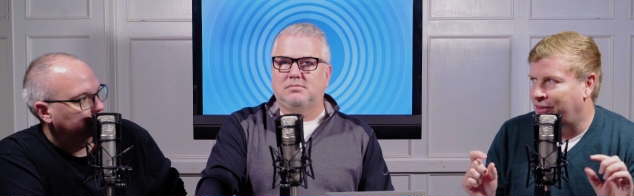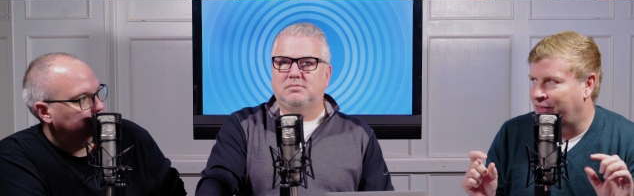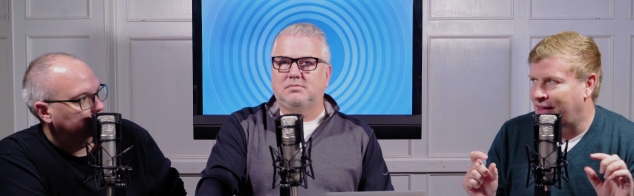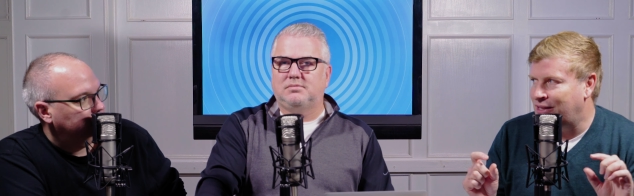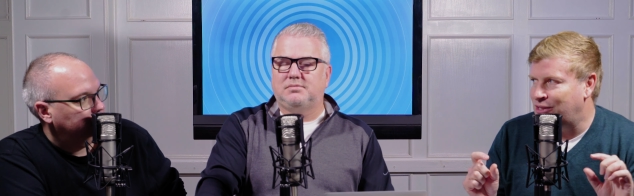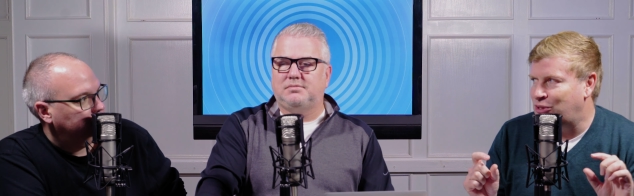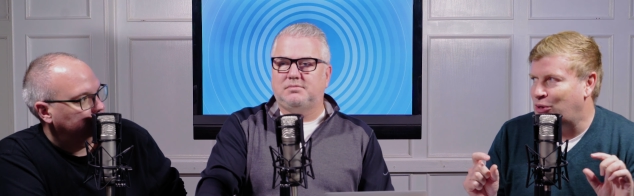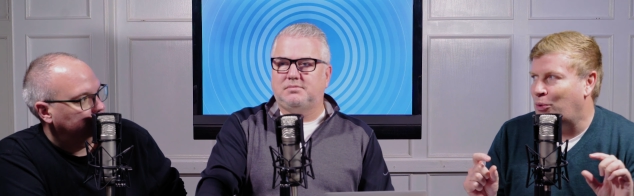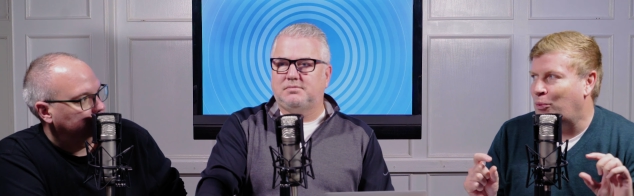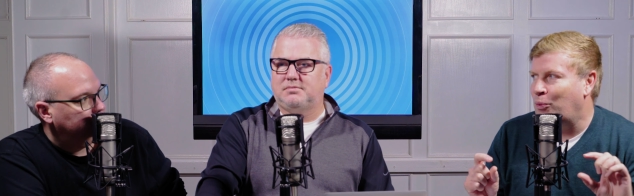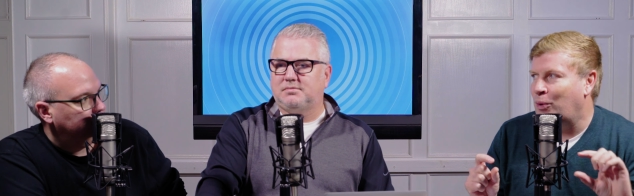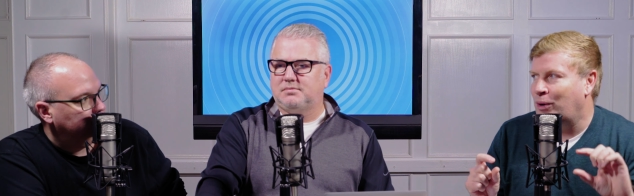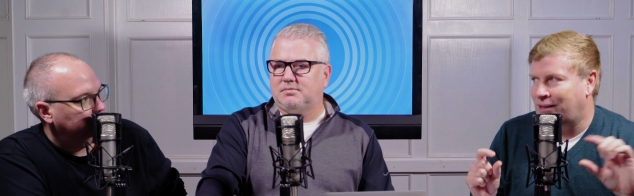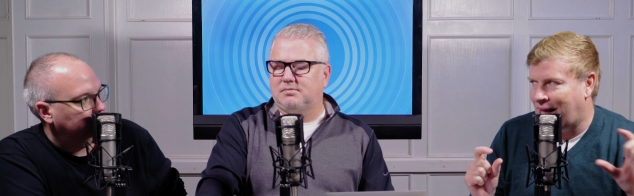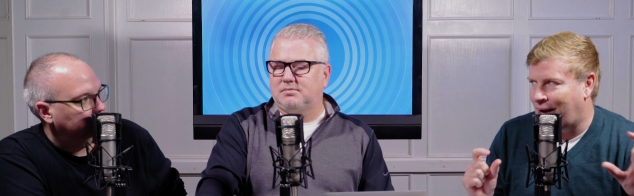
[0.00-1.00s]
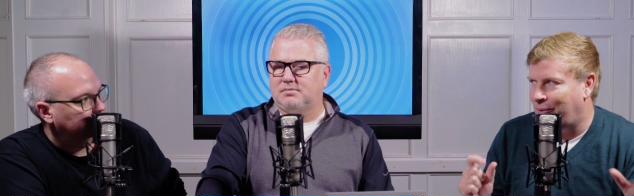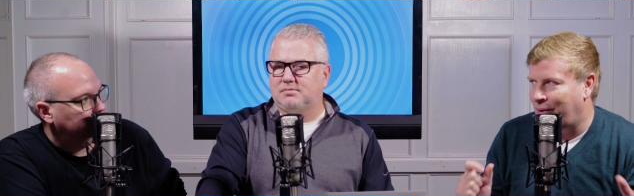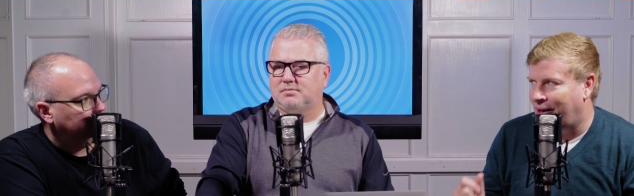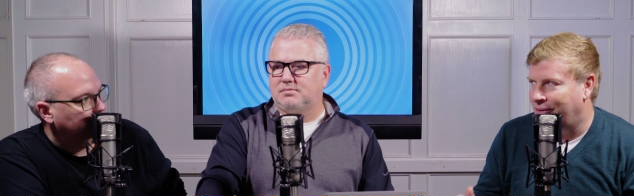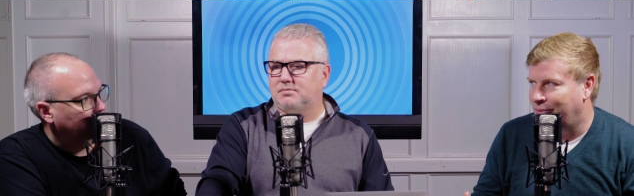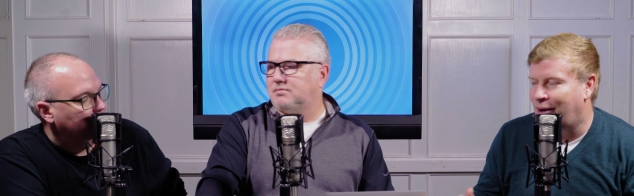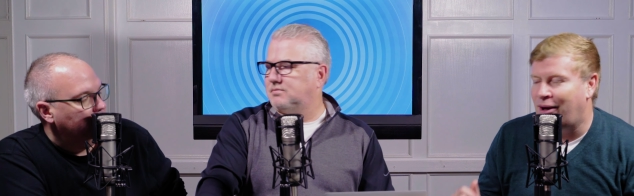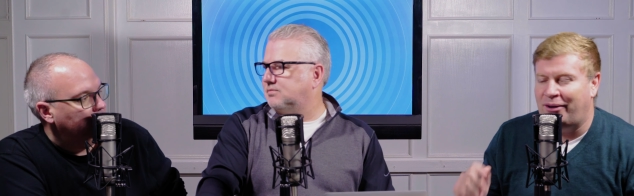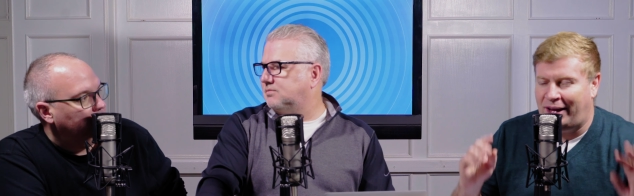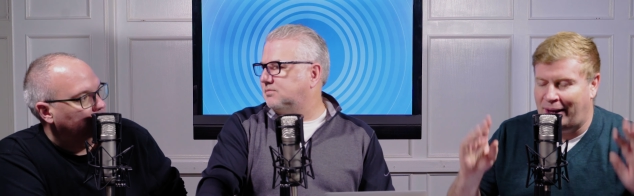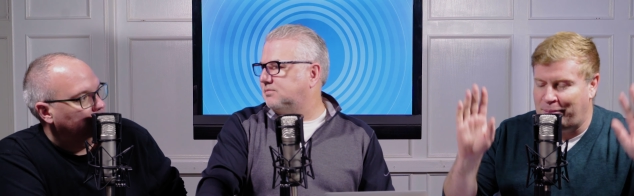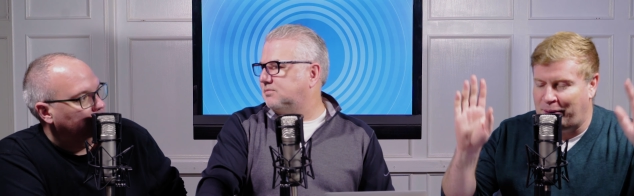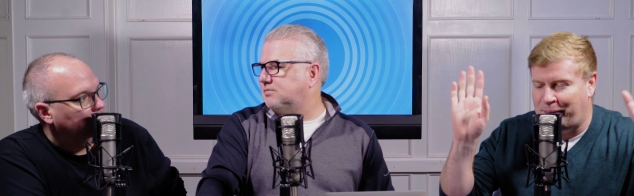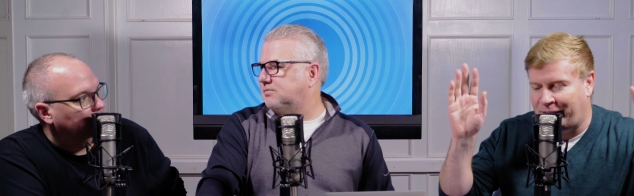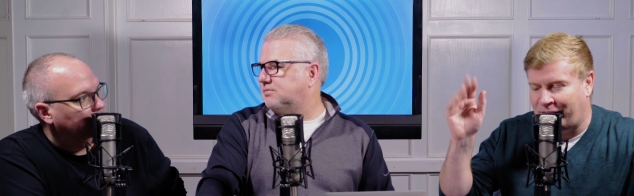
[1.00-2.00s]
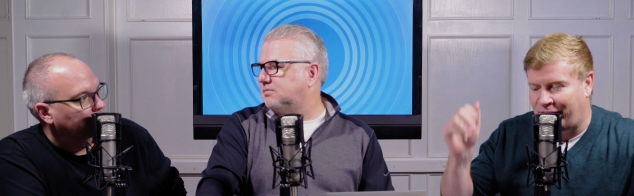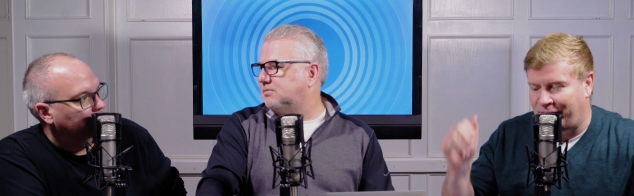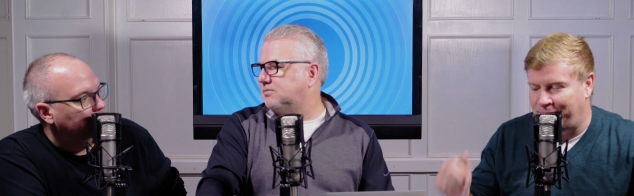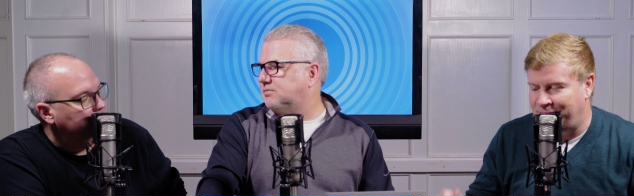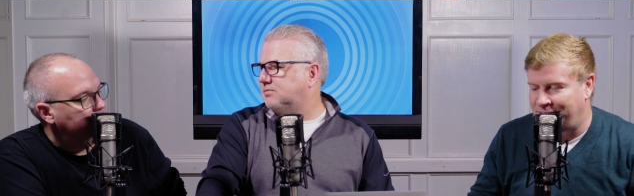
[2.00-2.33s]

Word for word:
Speaker 1: where things don't work that well. Well, I'm going to pick on